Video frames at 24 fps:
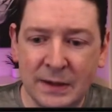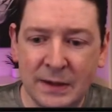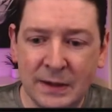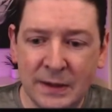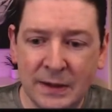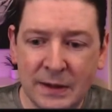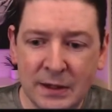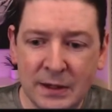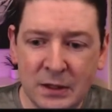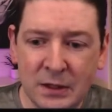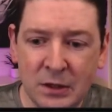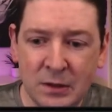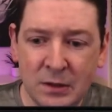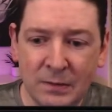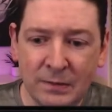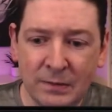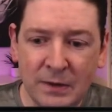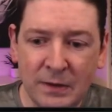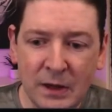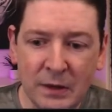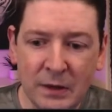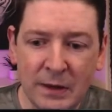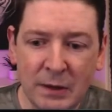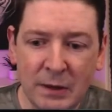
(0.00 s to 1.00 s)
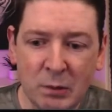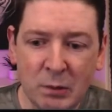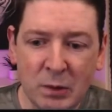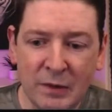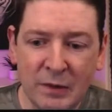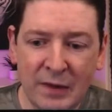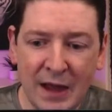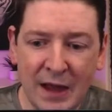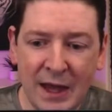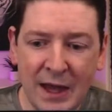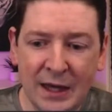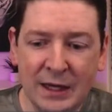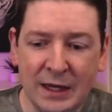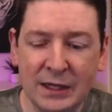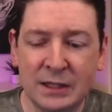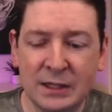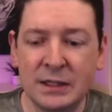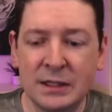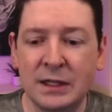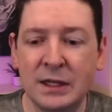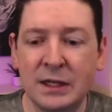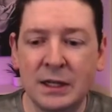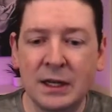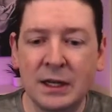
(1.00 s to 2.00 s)
the new file that we've added.
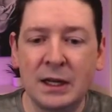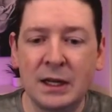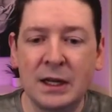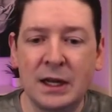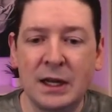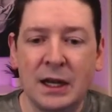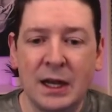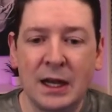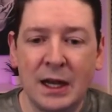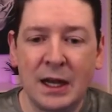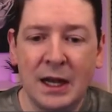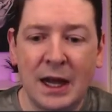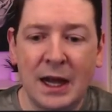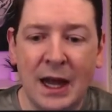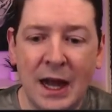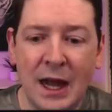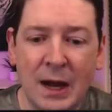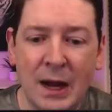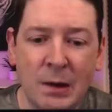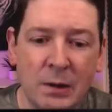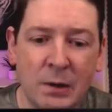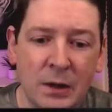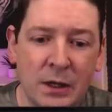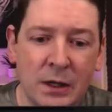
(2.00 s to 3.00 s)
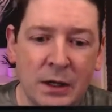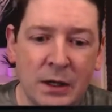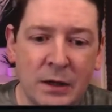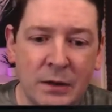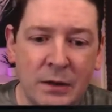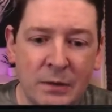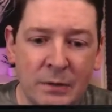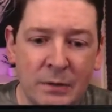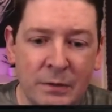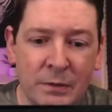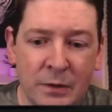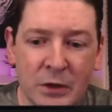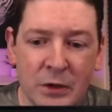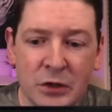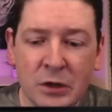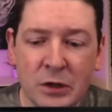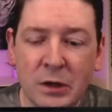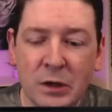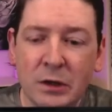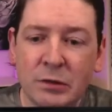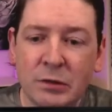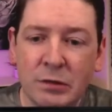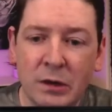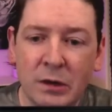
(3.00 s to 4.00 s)
Our version
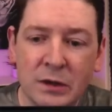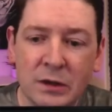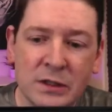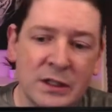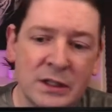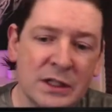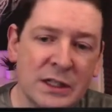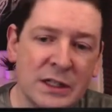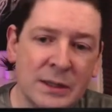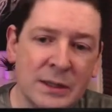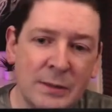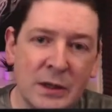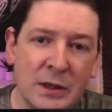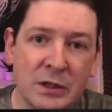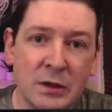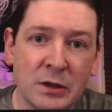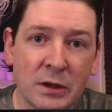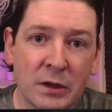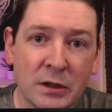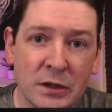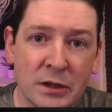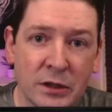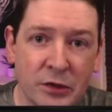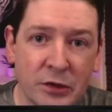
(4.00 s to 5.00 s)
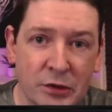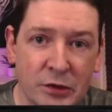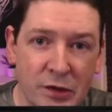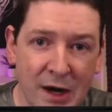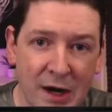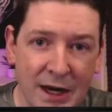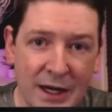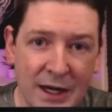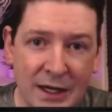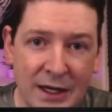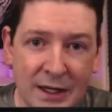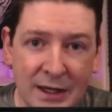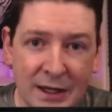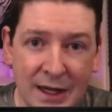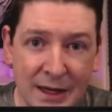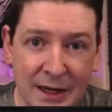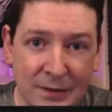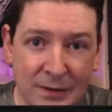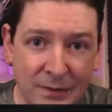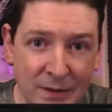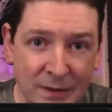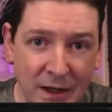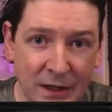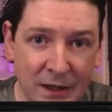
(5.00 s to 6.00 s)
control system is not tracking that
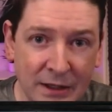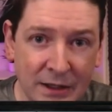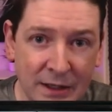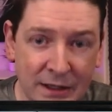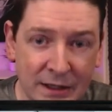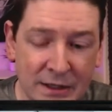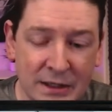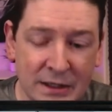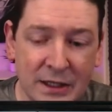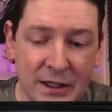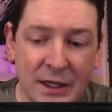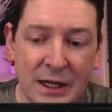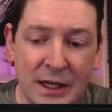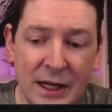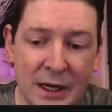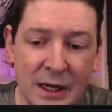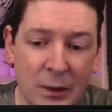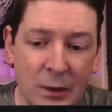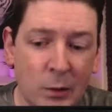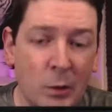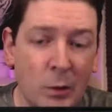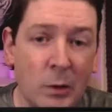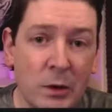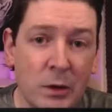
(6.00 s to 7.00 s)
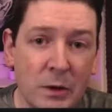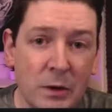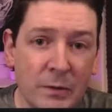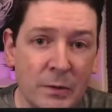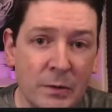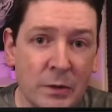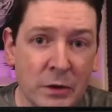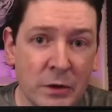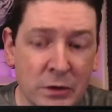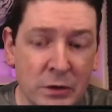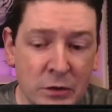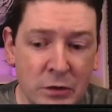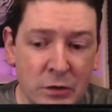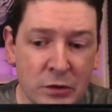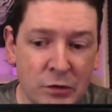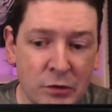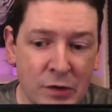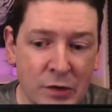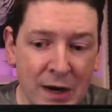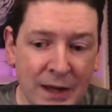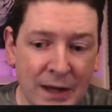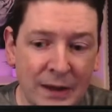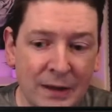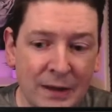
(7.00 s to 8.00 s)
file yet. In order for it to
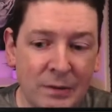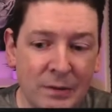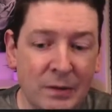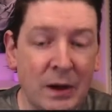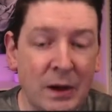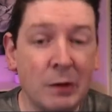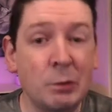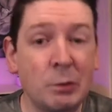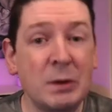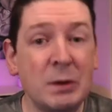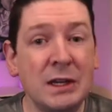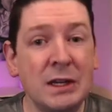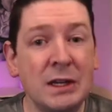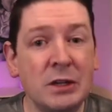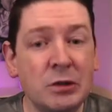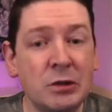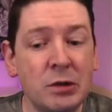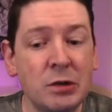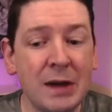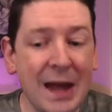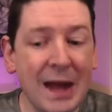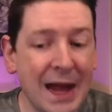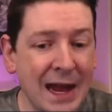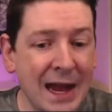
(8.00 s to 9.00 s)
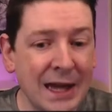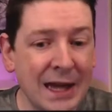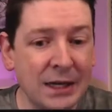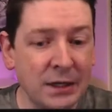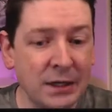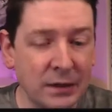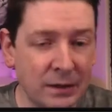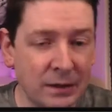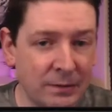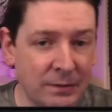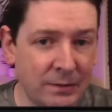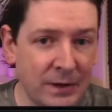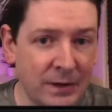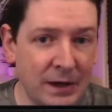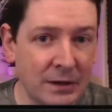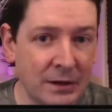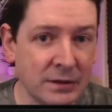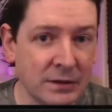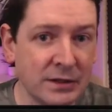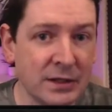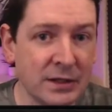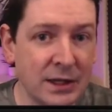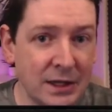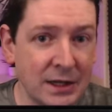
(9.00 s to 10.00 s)
track that file, we need to add the
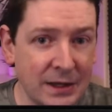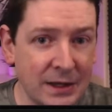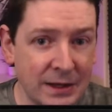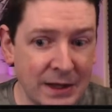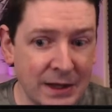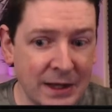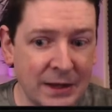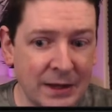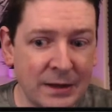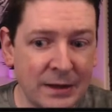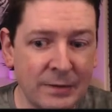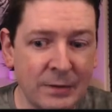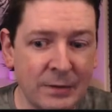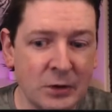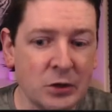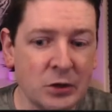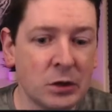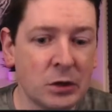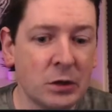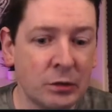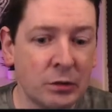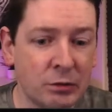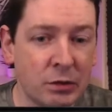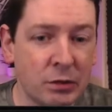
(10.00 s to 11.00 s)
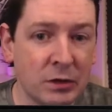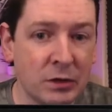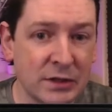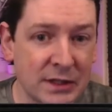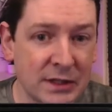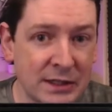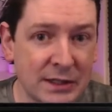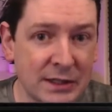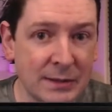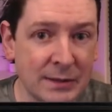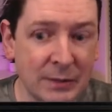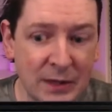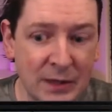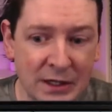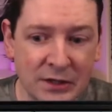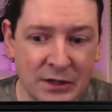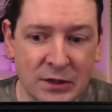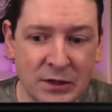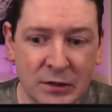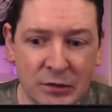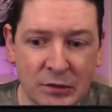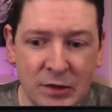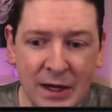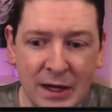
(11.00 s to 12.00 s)
files that the version control system needs to
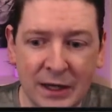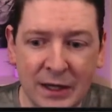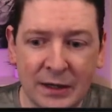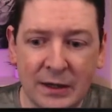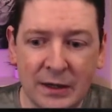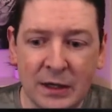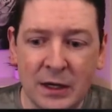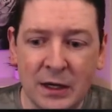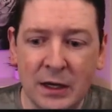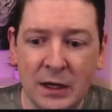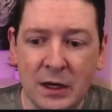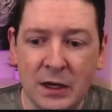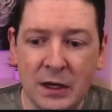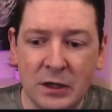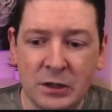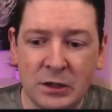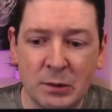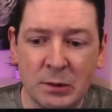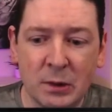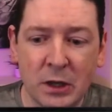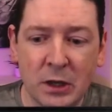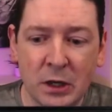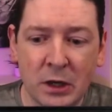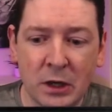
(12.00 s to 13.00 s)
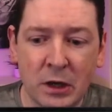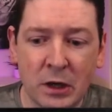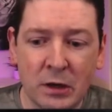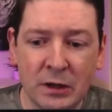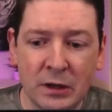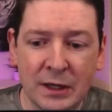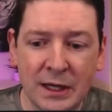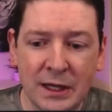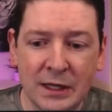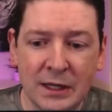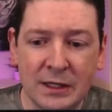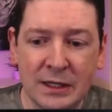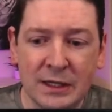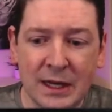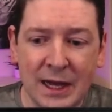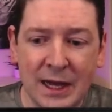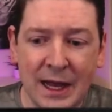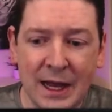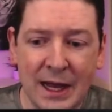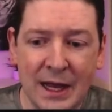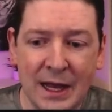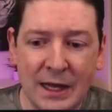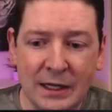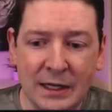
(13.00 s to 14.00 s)
track. So we're going to go get
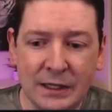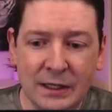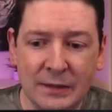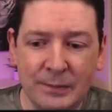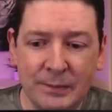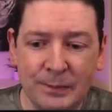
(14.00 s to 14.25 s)
add,